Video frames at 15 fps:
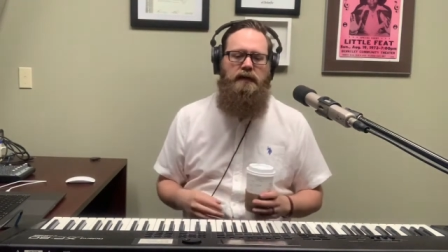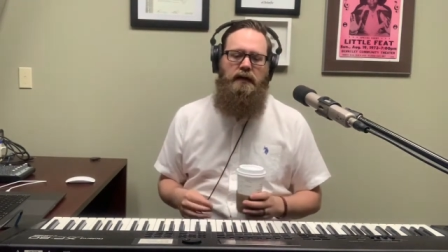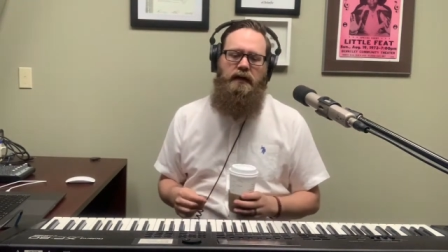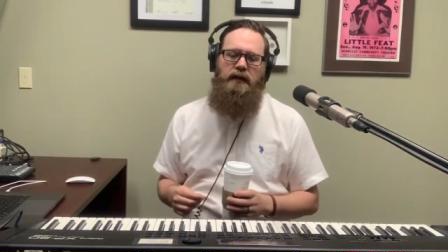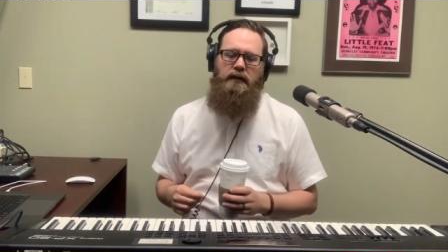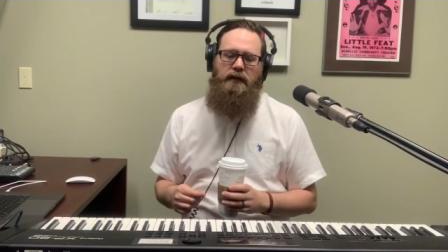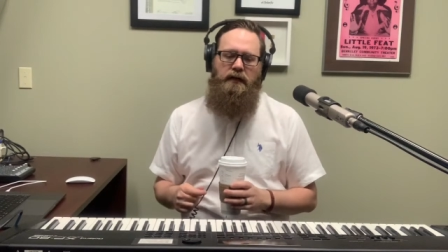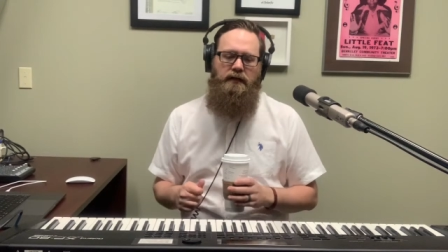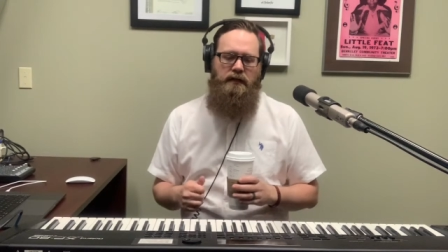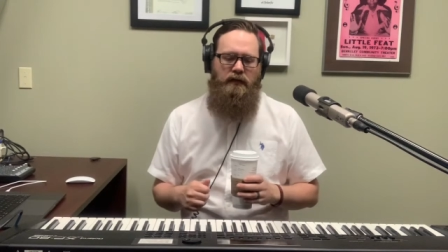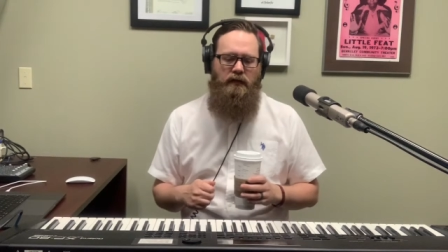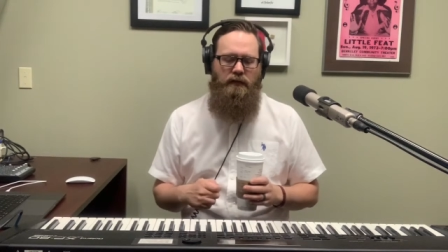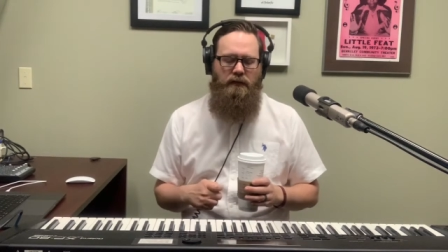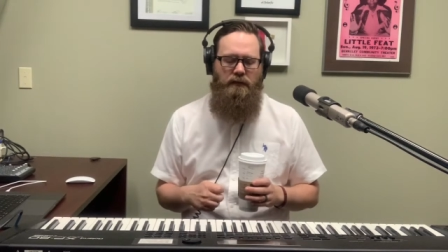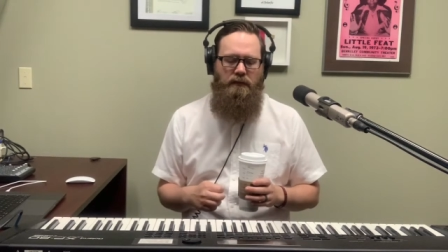
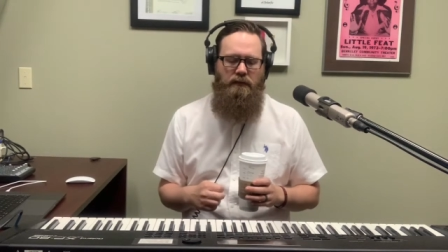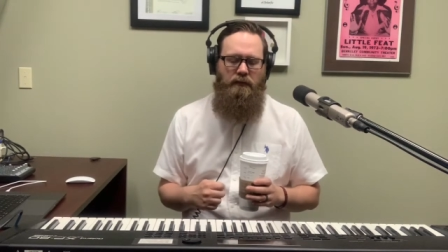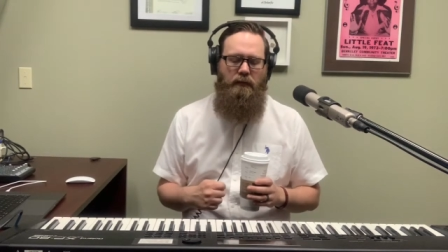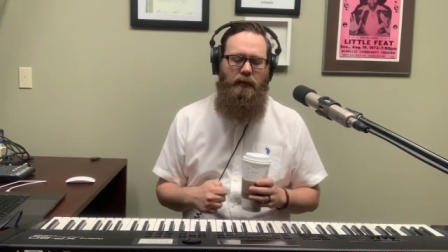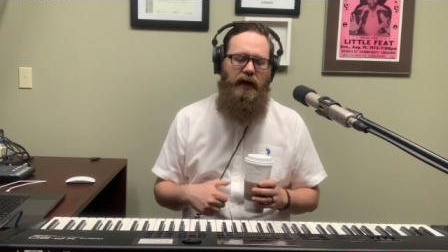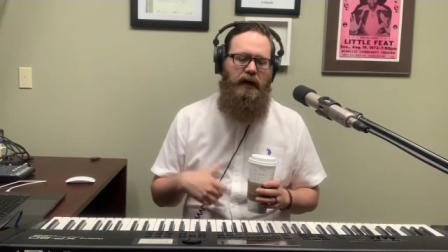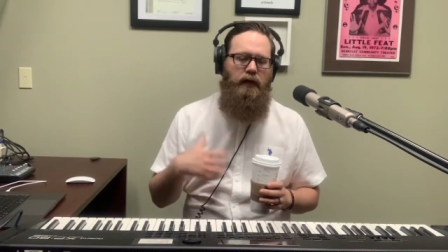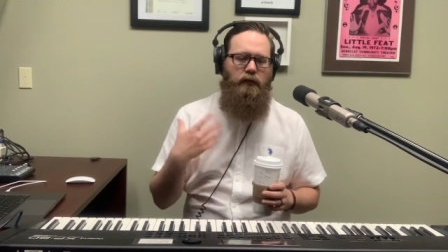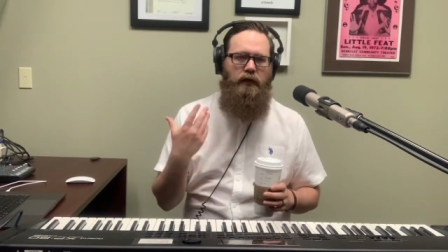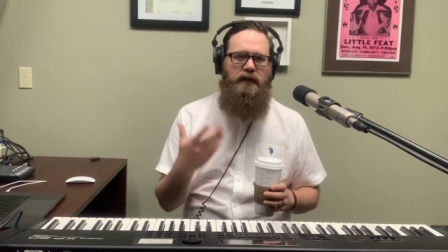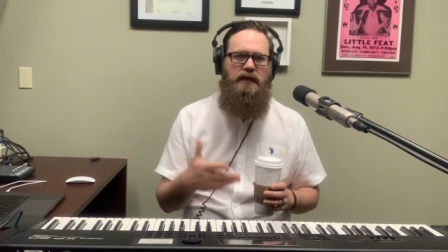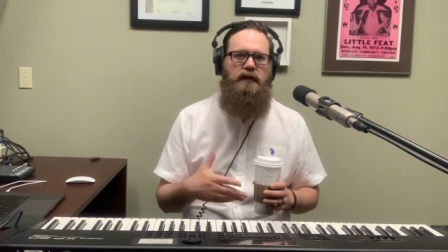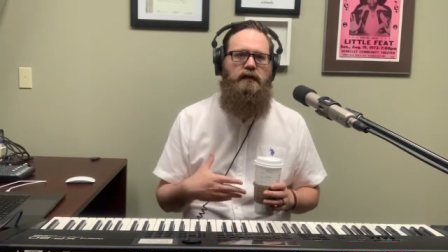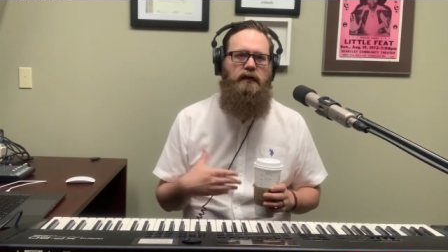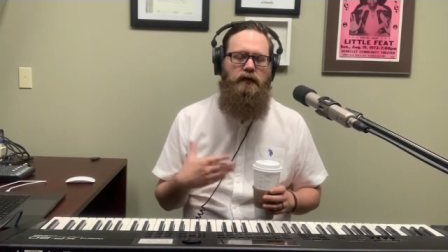is making
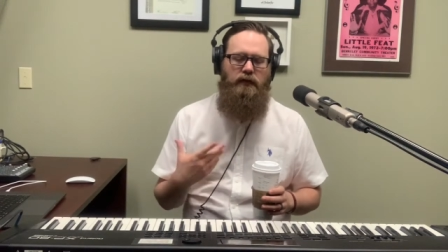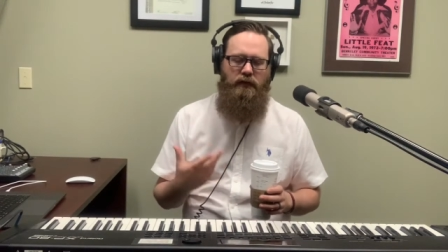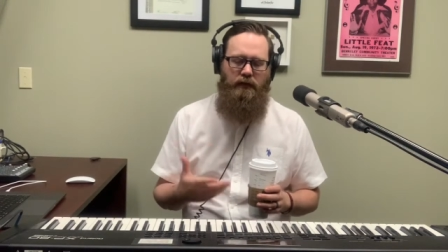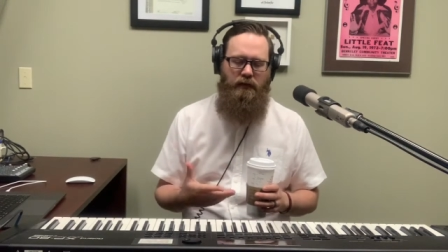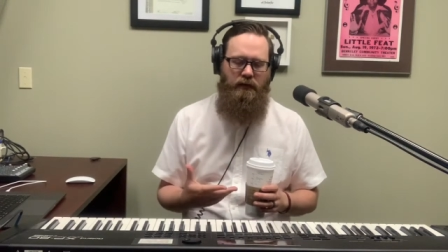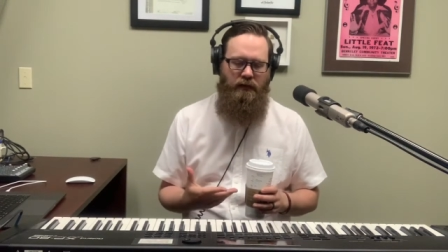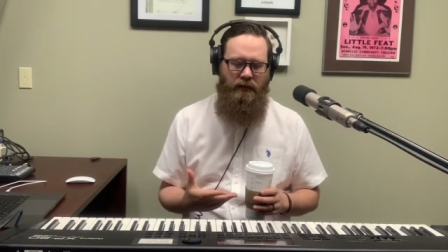restitution.